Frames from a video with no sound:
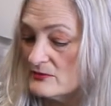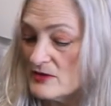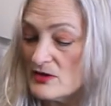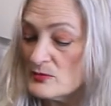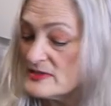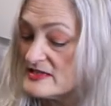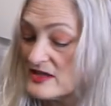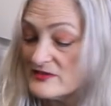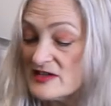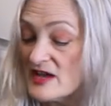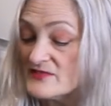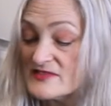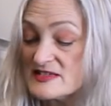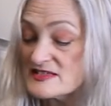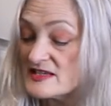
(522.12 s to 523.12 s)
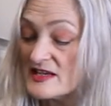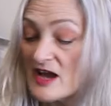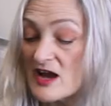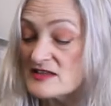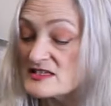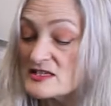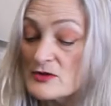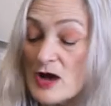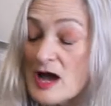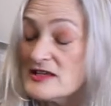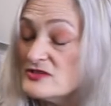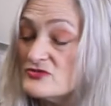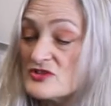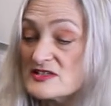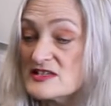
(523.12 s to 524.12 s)
Well, we don't have to see eye to eye.
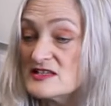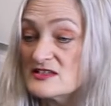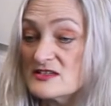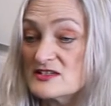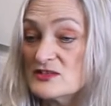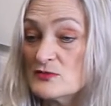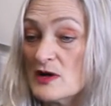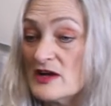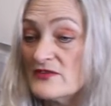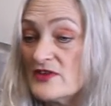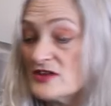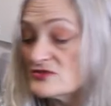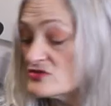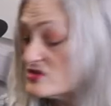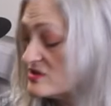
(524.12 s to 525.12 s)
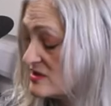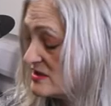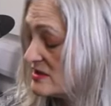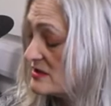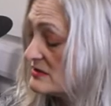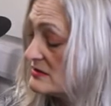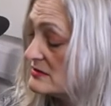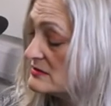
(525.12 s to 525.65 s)
You just need to do what I've asked you to do.